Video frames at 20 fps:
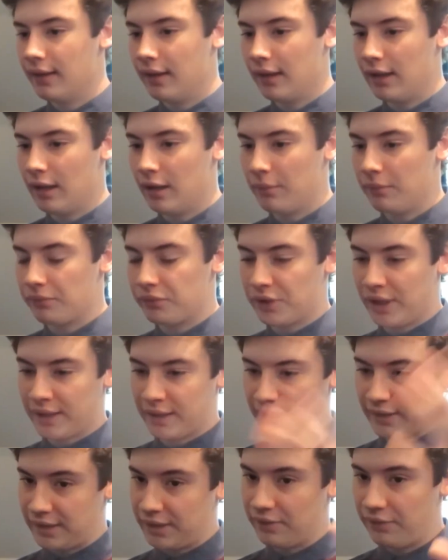
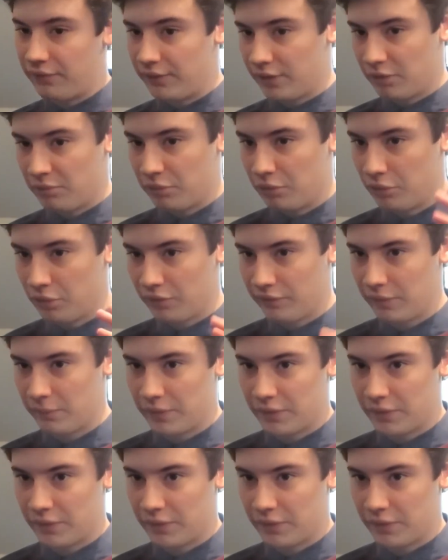Sadly I didn't film all of it